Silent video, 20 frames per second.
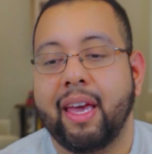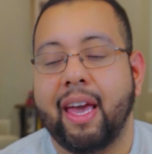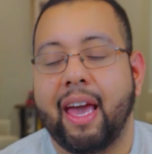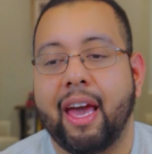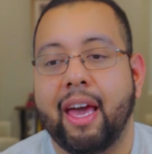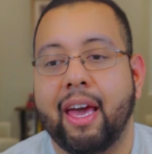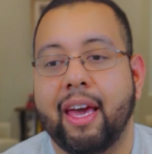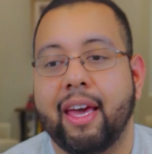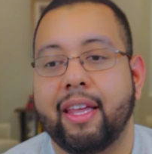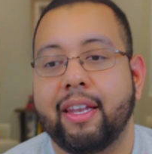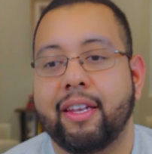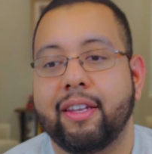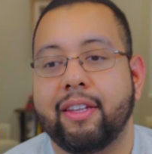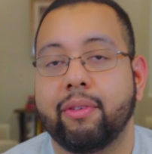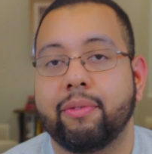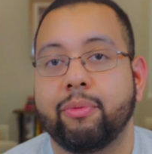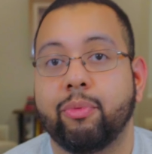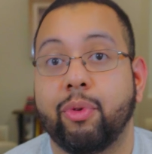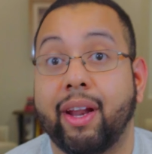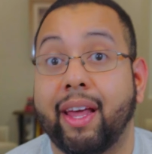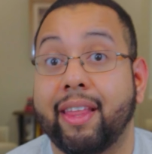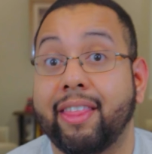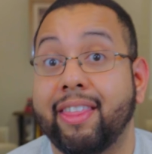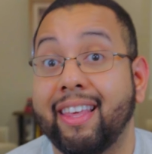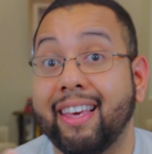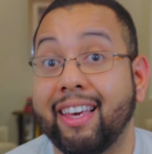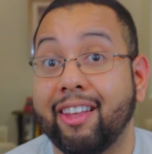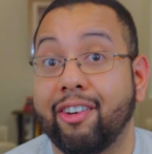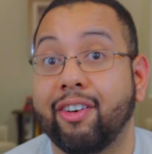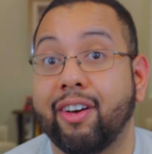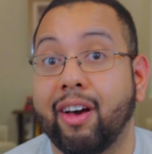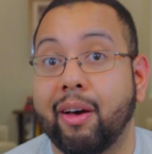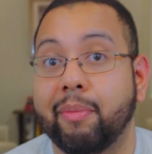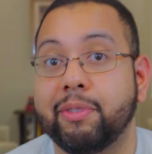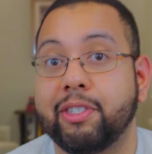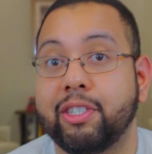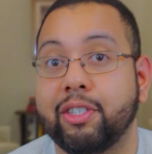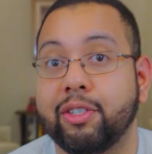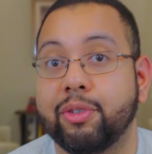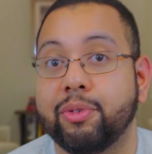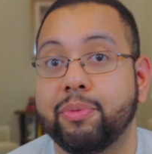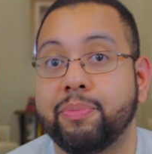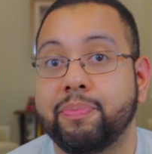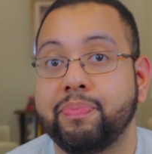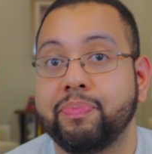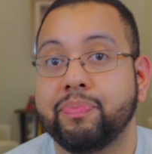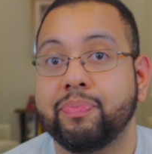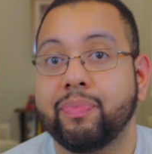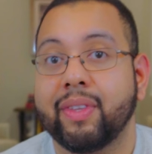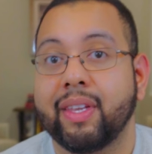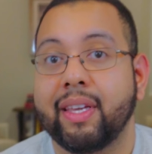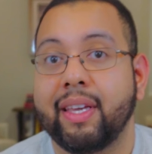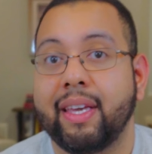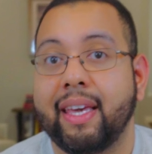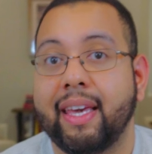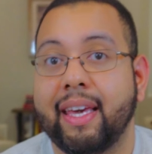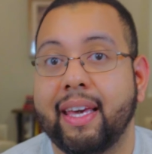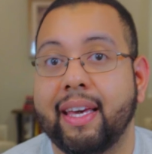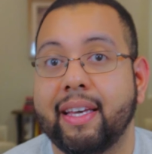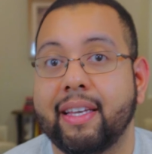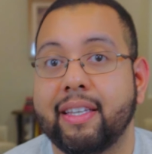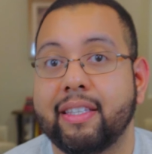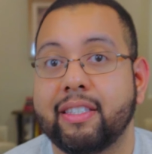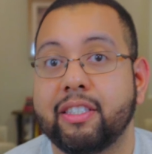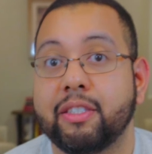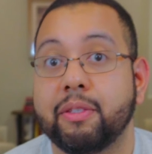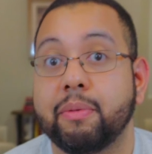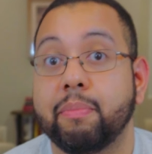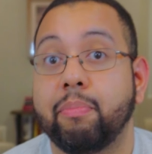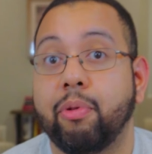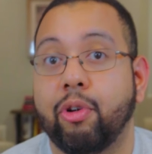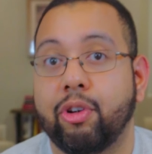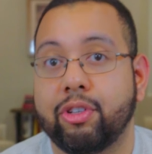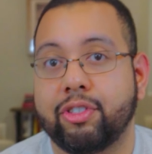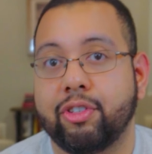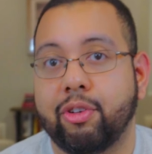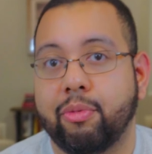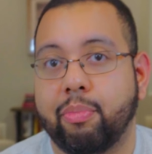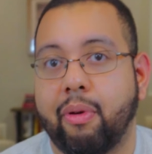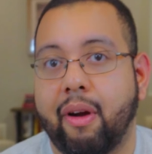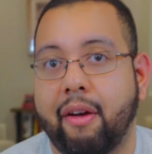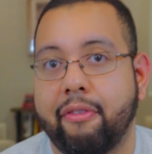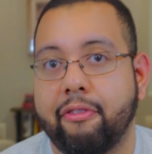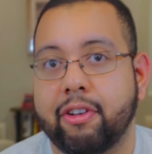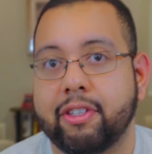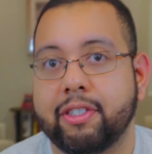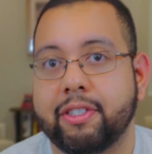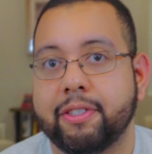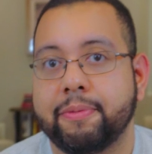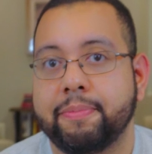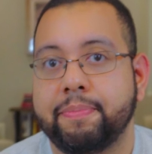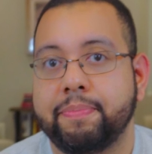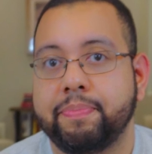And what I think it'll come to is personal preference.